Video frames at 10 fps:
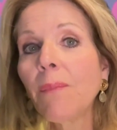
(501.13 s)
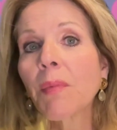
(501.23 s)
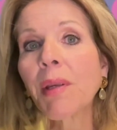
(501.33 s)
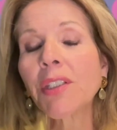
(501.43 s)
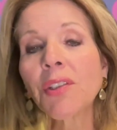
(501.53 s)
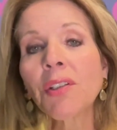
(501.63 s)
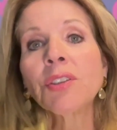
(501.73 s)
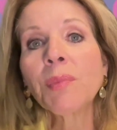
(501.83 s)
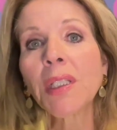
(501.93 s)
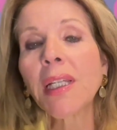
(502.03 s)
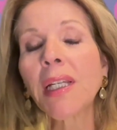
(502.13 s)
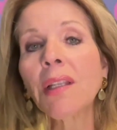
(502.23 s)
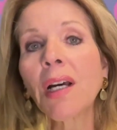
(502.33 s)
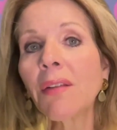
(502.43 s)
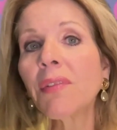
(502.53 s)
because ultimately a
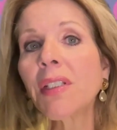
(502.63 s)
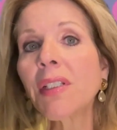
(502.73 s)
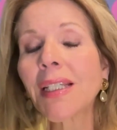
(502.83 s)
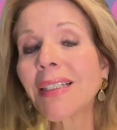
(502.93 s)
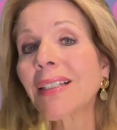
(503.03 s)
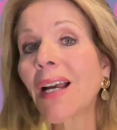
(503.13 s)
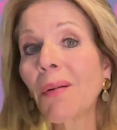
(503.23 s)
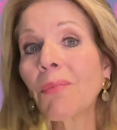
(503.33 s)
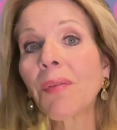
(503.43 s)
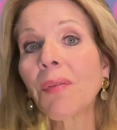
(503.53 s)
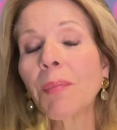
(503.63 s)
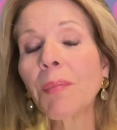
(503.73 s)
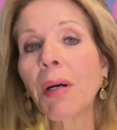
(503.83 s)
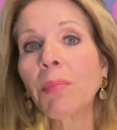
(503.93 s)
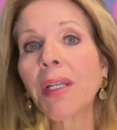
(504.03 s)
lot of these things come from the
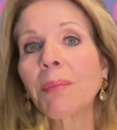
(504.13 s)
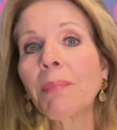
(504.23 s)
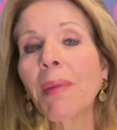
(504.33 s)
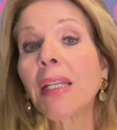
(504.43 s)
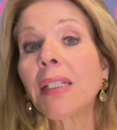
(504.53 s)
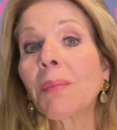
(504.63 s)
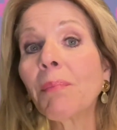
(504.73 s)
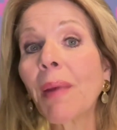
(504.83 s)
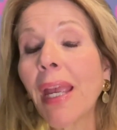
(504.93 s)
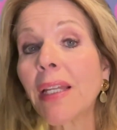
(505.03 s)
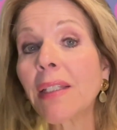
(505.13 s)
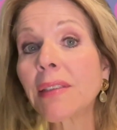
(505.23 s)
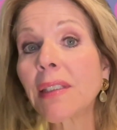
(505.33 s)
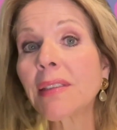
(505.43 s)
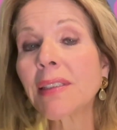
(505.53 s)
public making demands
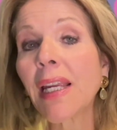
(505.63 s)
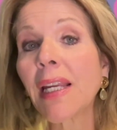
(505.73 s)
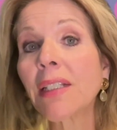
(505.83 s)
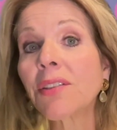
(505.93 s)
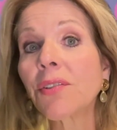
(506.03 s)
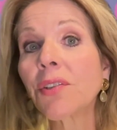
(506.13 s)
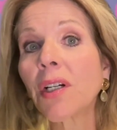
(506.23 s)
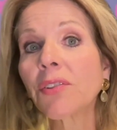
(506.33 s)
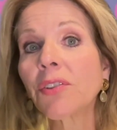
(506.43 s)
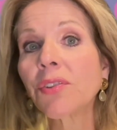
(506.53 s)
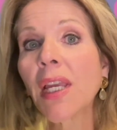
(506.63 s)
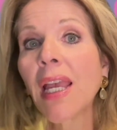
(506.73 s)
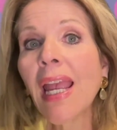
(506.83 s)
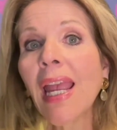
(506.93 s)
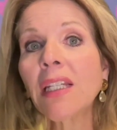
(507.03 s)
and saying to their doctors,
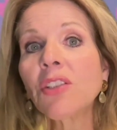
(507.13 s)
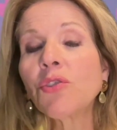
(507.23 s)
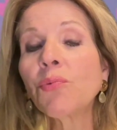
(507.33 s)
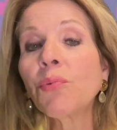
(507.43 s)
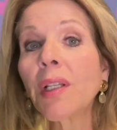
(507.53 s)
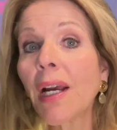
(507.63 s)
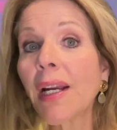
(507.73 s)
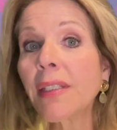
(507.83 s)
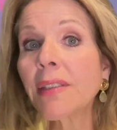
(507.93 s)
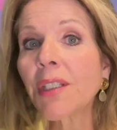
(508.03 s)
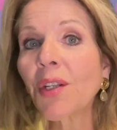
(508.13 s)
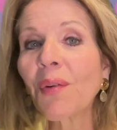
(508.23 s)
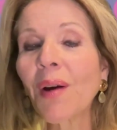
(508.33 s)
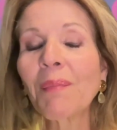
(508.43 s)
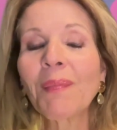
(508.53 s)
hey, did you realize,
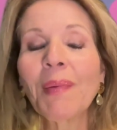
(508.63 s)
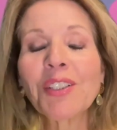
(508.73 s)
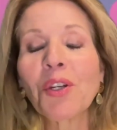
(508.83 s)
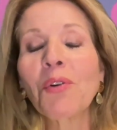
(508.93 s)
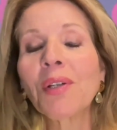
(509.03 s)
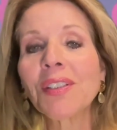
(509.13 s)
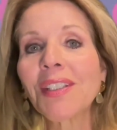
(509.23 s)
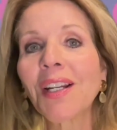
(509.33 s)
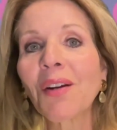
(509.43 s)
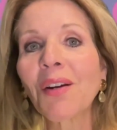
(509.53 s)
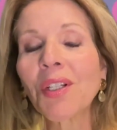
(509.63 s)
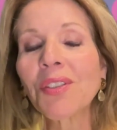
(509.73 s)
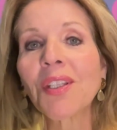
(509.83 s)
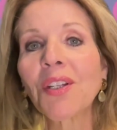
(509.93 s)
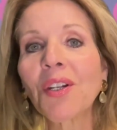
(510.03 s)
my joke is that I want to
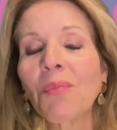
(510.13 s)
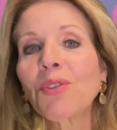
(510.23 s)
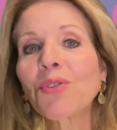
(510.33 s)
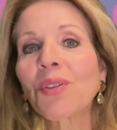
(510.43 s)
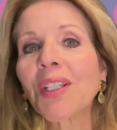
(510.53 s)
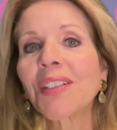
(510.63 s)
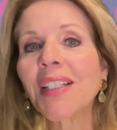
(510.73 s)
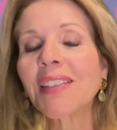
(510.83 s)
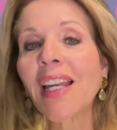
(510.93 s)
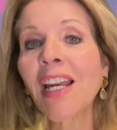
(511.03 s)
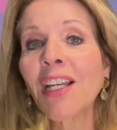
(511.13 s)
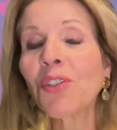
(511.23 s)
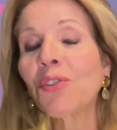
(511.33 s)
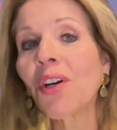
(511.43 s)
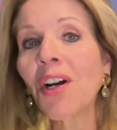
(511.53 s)
see the commercial that says,
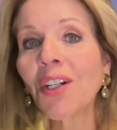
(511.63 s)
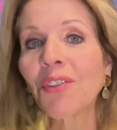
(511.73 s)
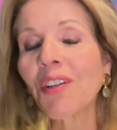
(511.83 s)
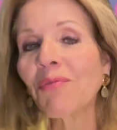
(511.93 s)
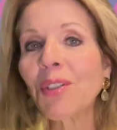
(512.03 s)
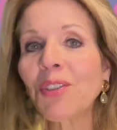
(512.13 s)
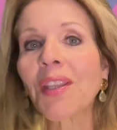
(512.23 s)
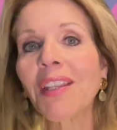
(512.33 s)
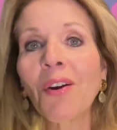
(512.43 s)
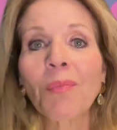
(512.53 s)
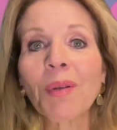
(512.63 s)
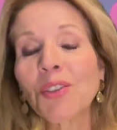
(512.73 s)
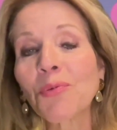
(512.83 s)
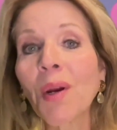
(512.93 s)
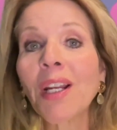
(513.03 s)
ask your doctor if music therapy
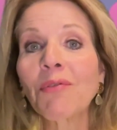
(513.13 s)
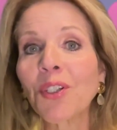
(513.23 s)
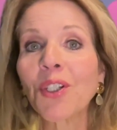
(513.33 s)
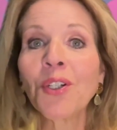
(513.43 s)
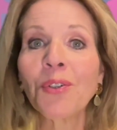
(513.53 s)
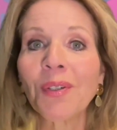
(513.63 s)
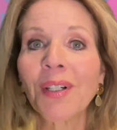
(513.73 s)
is right for you,